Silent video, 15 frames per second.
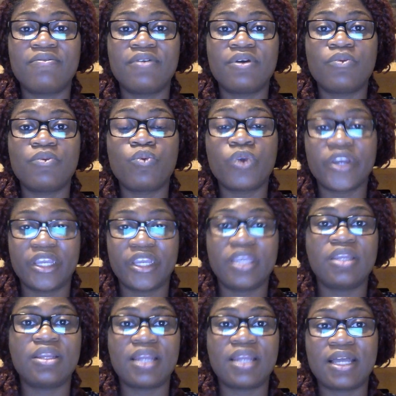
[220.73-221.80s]

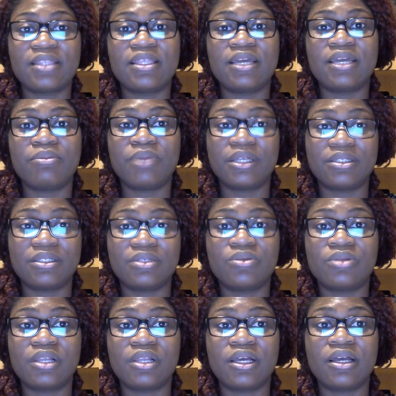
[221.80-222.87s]
working at that
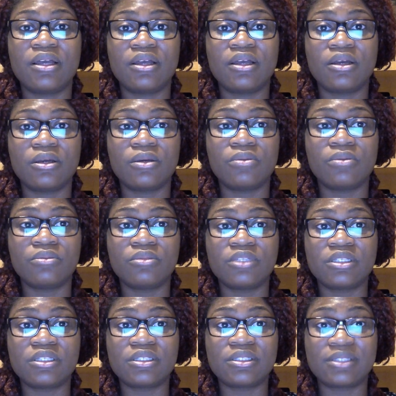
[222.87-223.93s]
particular
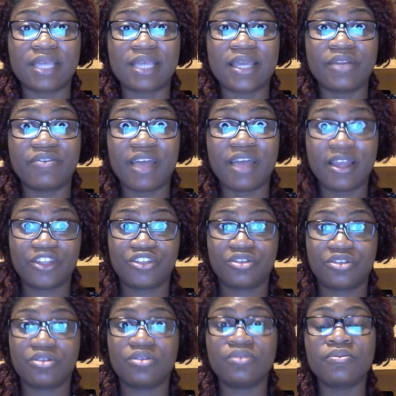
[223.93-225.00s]
site of
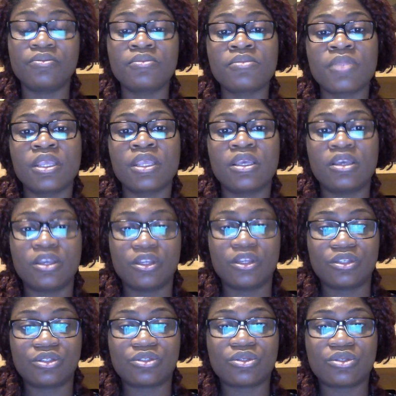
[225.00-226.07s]
action.
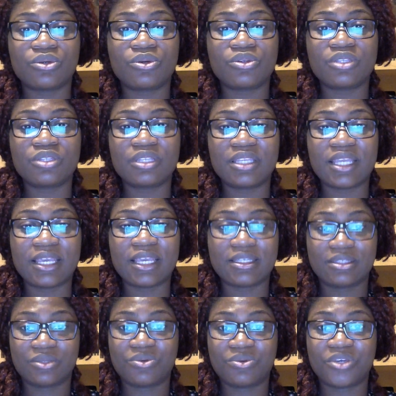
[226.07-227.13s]
So the
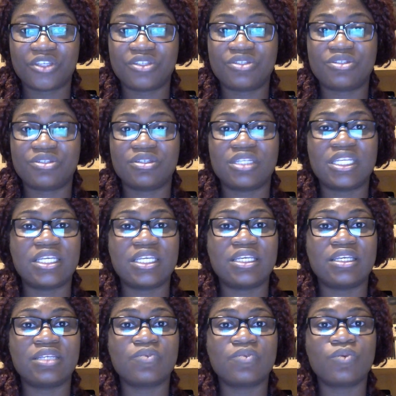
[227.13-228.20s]
next question
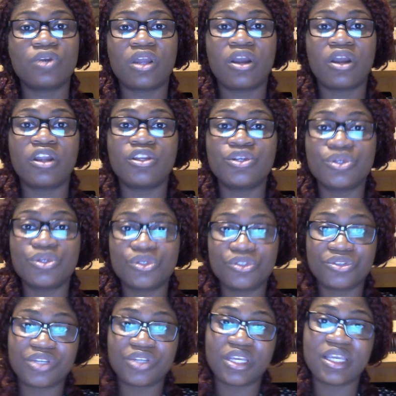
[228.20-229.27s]
is, what are
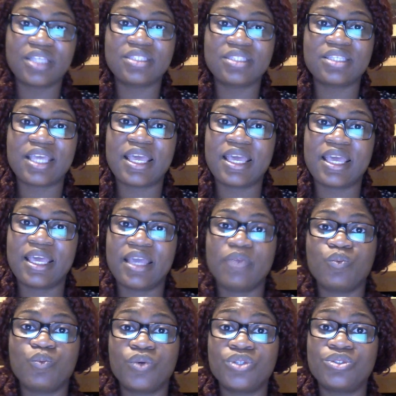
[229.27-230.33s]
leukotrienes
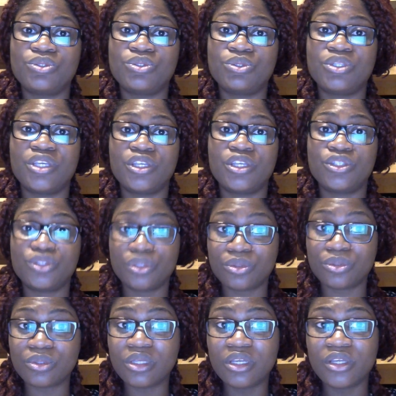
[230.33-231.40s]
and what do they do?